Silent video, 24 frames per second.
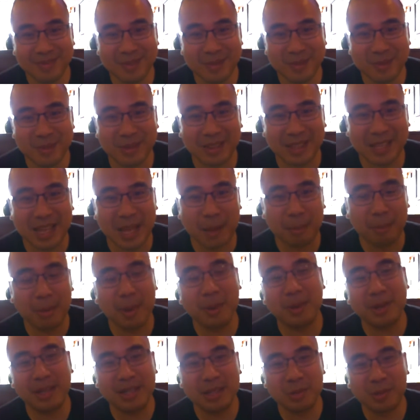with
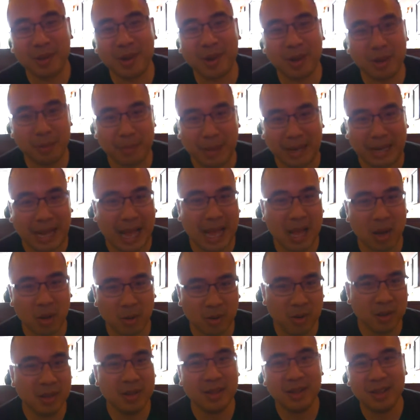Cambodians, we call it banh hao.
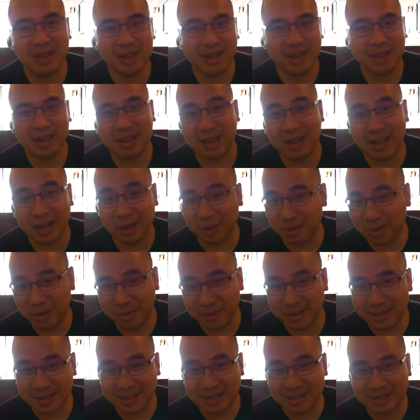I don't know
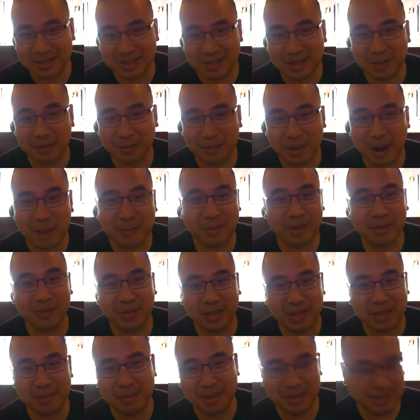what it is, the proper
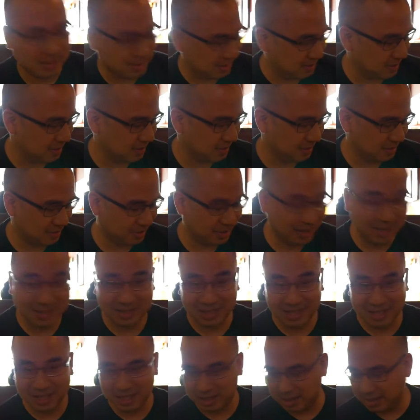Vietnamese
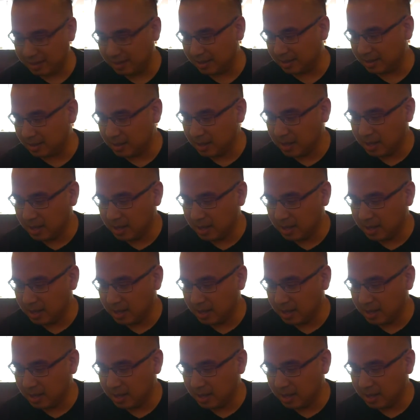translation is,